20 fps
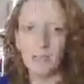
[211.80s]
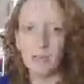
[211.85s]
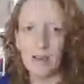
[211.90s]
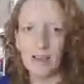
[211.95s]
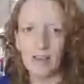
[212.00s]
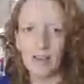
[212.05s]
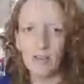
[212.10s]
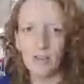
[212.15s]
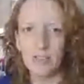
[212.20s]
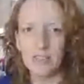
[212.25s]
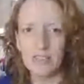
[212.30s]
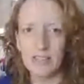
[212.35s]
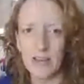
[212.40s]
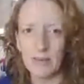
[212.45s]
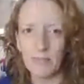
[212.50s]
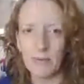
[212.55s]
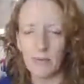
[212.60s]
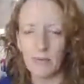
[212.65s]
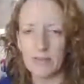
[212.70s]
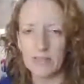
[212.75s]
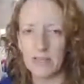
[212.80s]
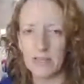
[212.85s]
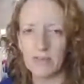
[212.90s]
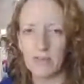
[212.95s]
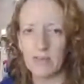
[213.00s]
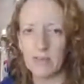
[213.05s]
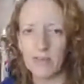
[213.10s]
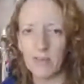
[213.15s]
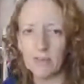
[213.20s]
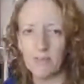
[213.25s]
She's been extra snappy with
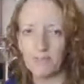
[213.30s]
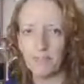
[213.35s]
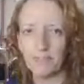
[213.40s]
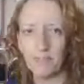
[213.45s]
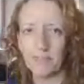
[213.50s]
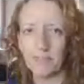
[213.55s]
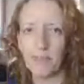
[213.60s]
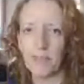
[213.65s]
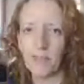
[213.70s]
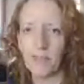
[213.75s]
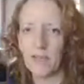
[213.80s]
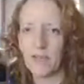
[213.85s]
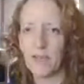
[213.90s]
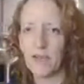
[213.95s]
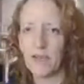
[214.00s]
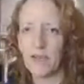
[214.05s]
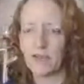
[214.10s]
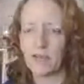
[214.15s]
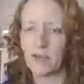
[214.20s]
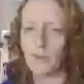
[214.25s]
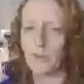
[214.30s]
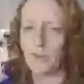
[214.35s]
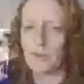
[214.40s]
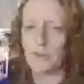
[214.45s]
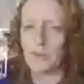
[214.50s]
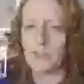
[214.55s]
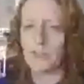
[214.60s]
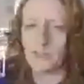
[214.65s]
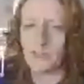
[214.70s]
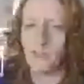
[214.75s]
Sevi. So I think
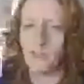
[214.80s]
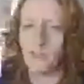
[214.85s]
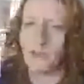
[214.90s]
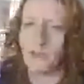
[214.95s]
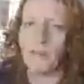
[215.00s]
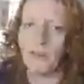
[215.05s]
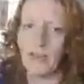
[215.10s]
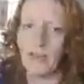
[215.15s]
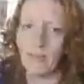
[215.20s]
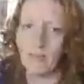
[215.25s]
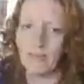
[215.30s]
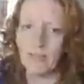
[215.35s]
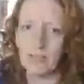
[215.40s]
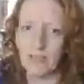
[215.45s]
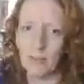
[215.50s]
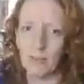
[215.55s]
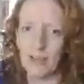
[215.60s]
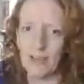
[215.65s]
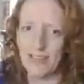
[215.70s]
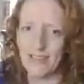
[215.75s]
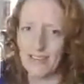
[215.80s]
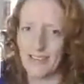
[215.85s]
she's got a bit of PMT, bless